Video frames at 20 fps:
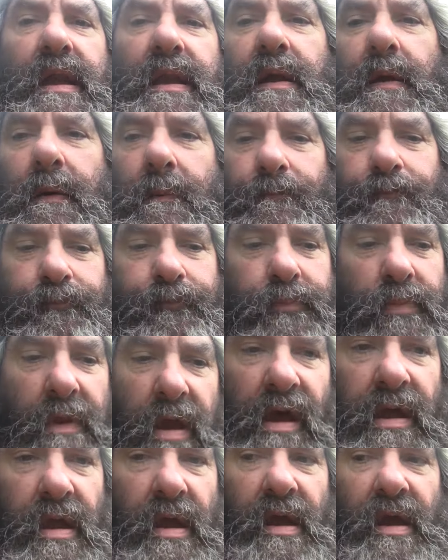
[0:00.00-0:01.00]
and
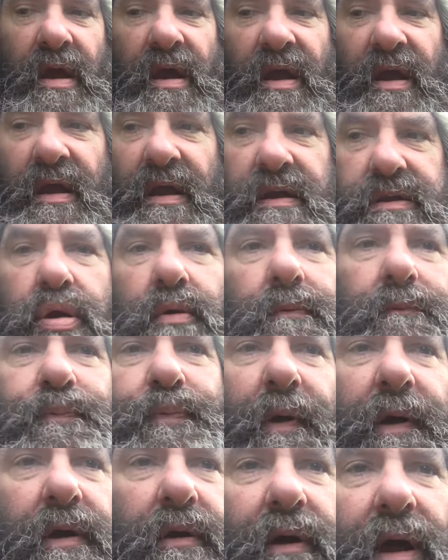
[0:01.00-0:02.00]
couldn't
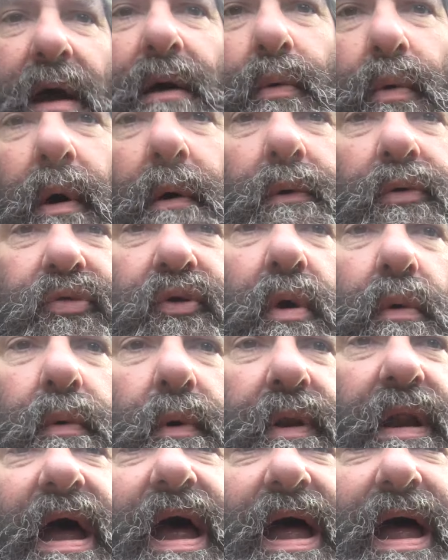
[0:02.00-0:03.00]
figure out what was
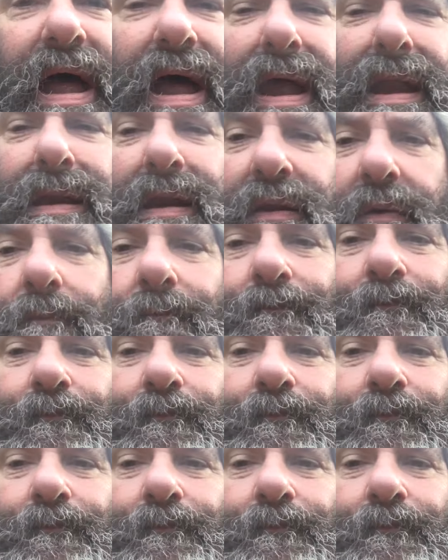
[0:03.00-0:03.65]
going on and